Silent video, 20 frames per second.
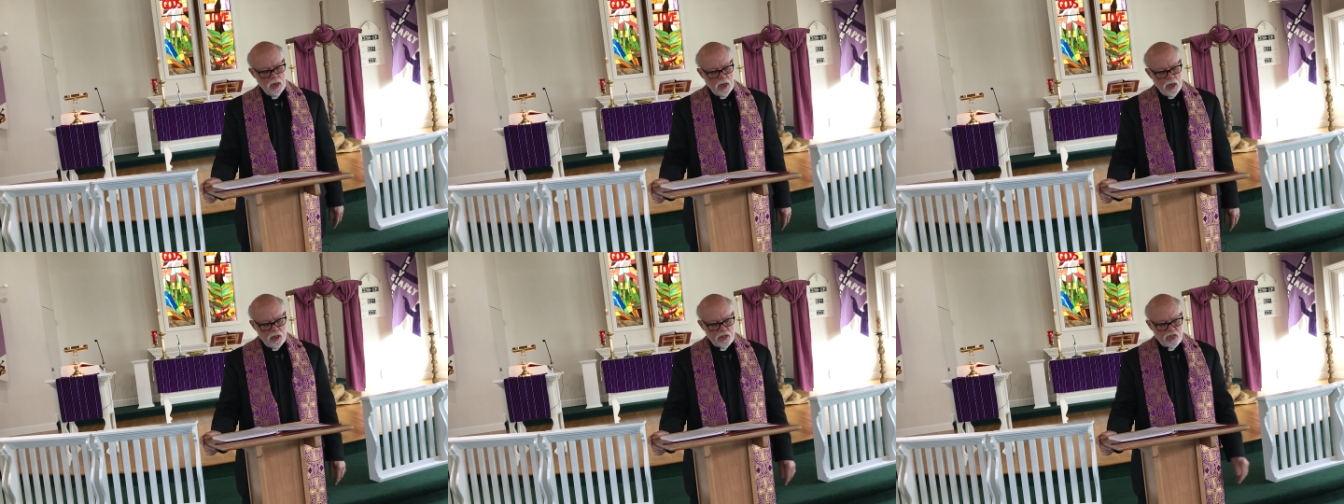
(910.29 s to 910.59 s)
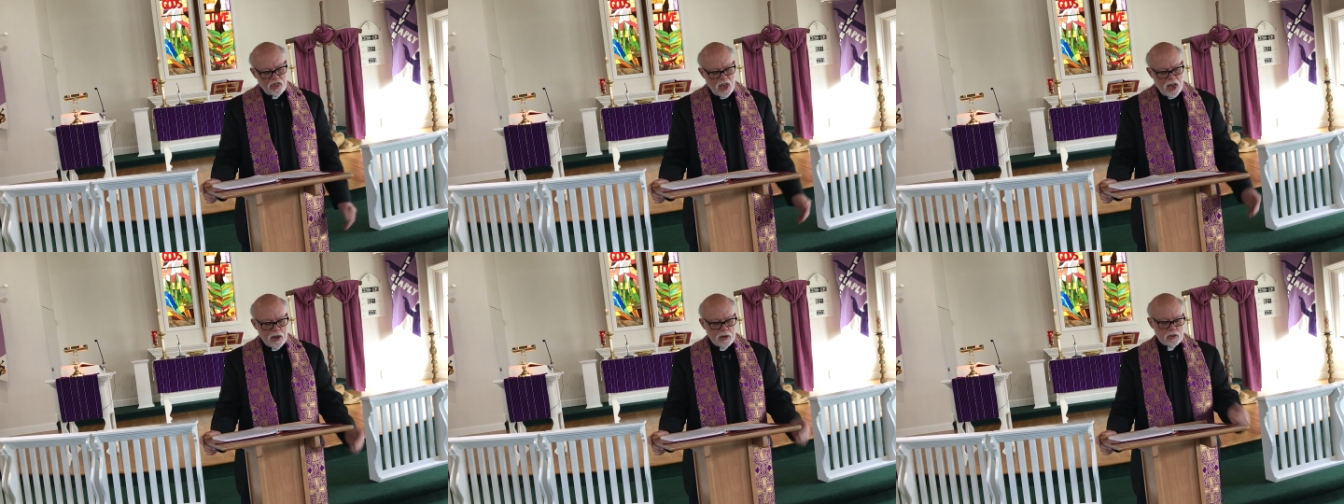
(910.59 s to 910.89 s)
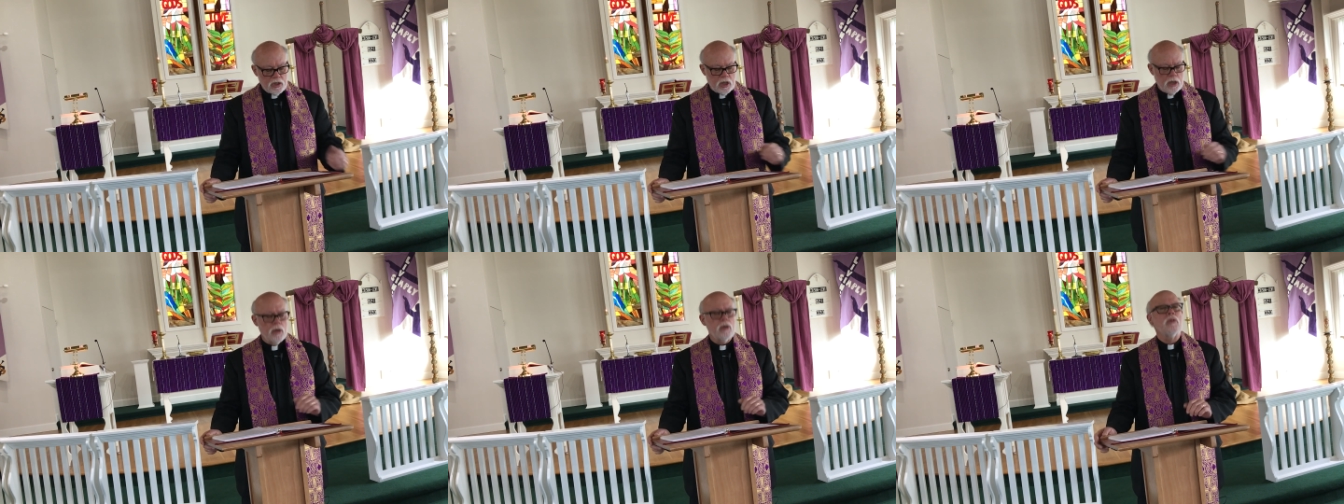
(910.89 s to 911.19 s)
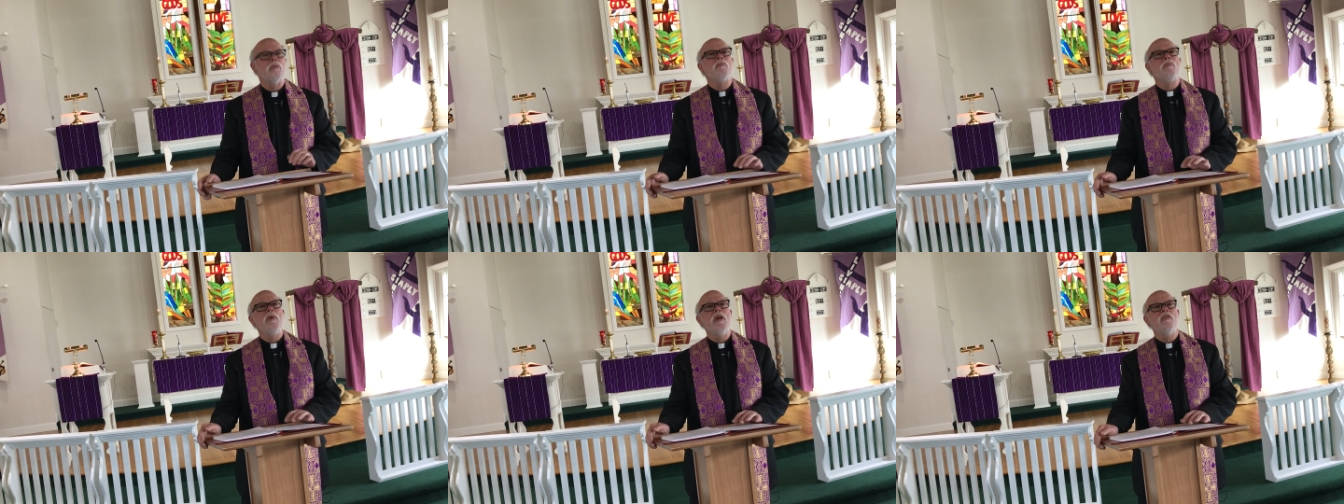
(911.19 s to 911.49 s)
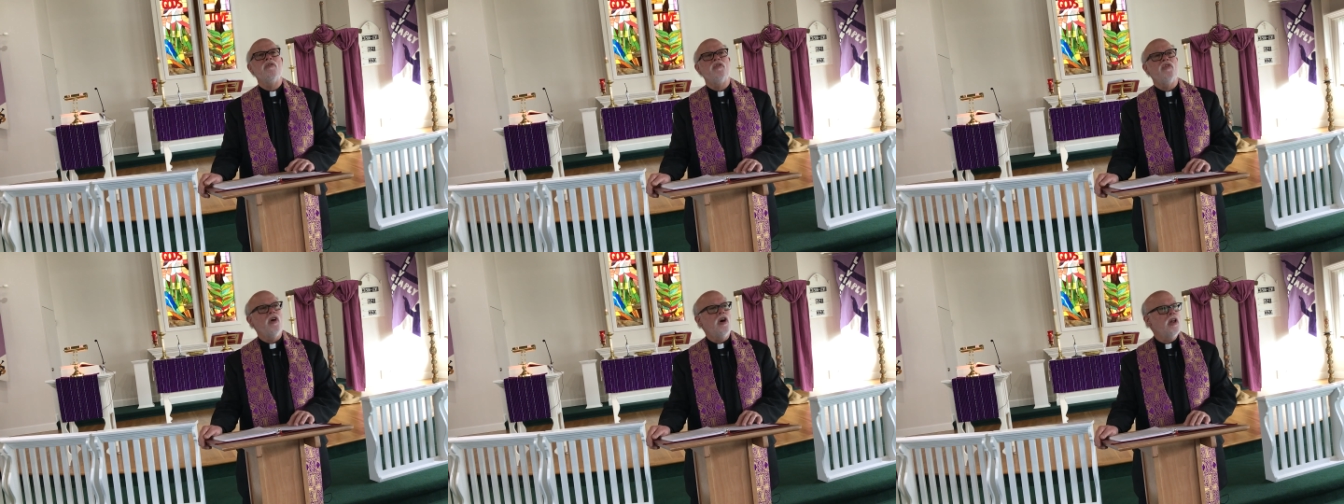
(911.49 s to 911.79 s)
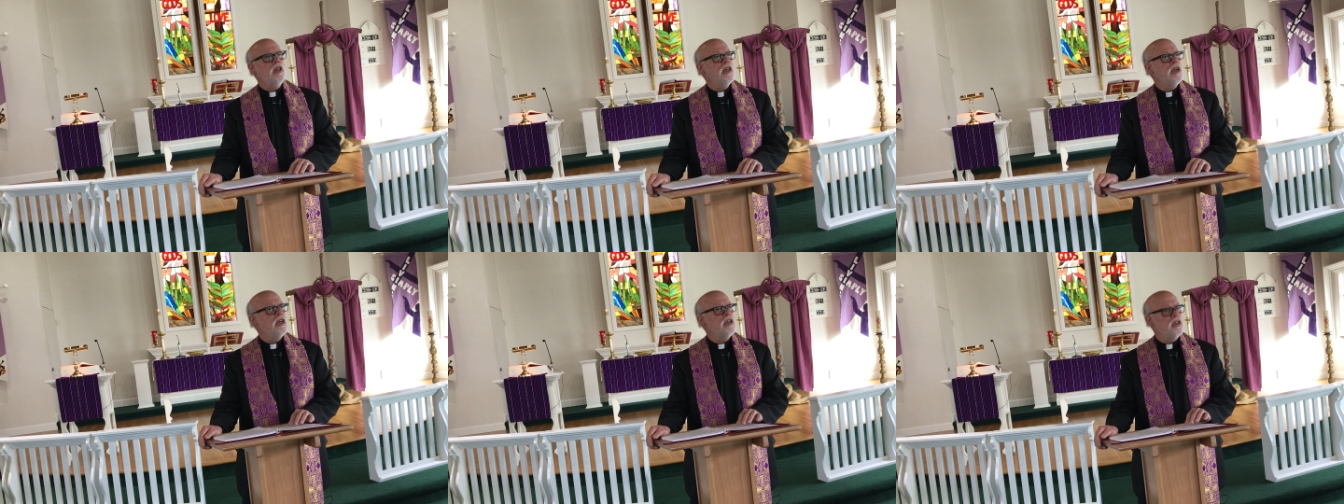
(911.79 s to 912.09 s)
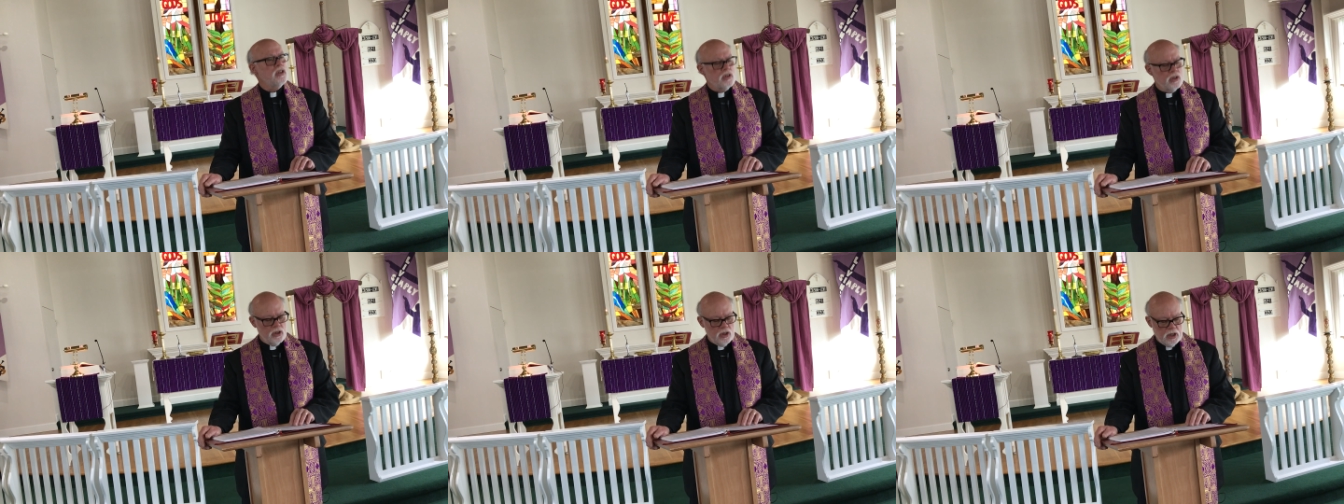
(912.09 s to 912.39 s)
A thousand may fall
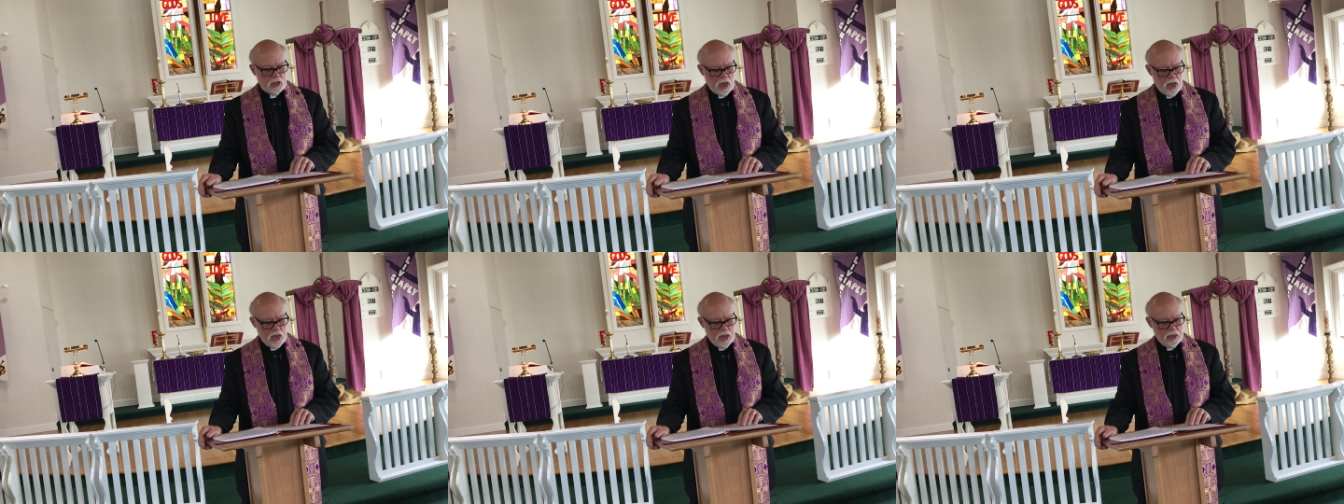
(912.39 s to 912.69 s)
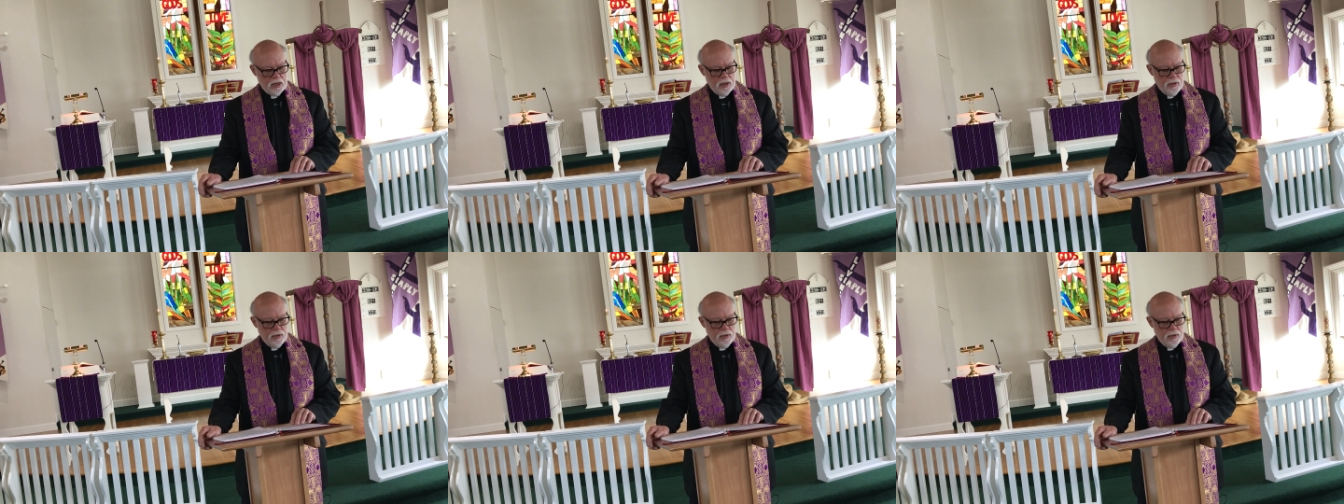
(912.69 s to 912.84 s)
at your side,